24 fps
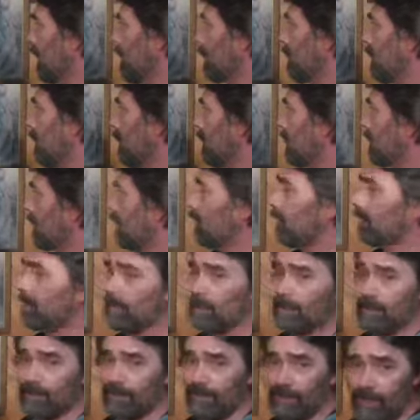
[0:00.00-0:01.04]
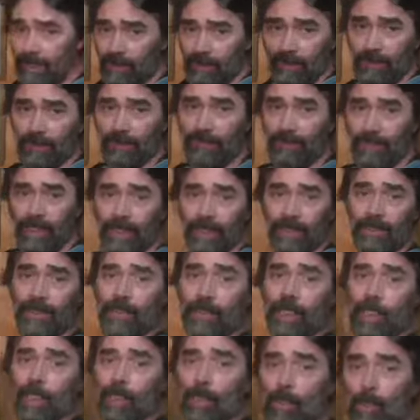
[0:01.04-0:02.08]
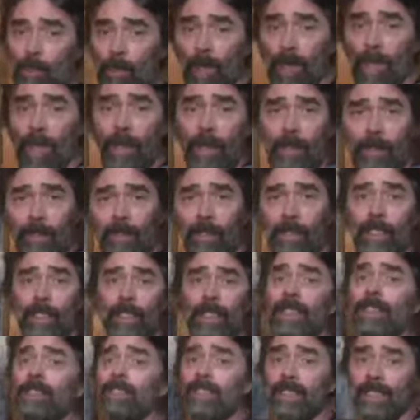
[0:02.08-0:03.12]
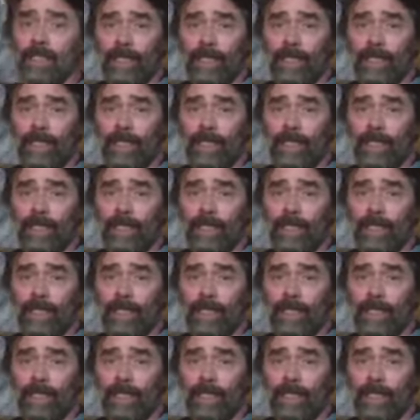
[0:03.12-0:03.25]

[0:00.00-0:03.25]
asking Jesus face to face, where is the